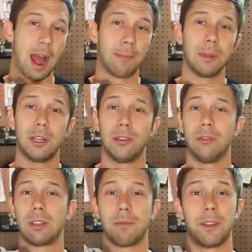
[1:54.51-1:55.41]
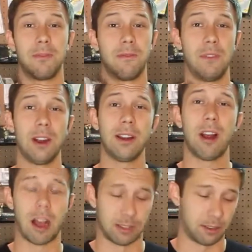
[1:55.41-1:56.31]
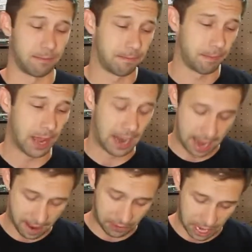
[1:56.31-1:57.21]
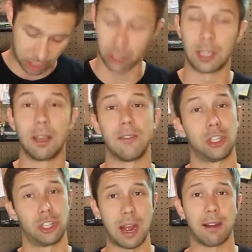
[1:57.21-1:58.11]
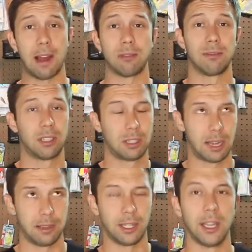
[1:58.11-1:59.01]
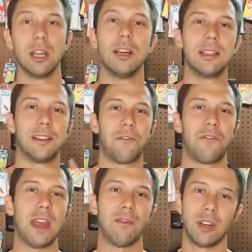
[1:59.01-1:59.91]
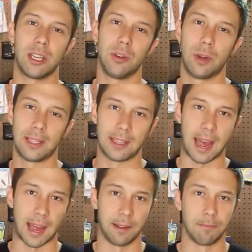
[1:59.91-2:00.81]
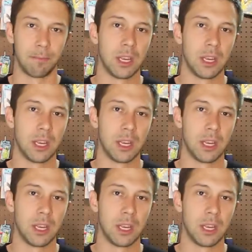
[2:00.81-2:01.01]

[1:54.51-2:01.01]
I'm going to do something very awesome, and I have to actually give a shout out slightly to Favorite USA.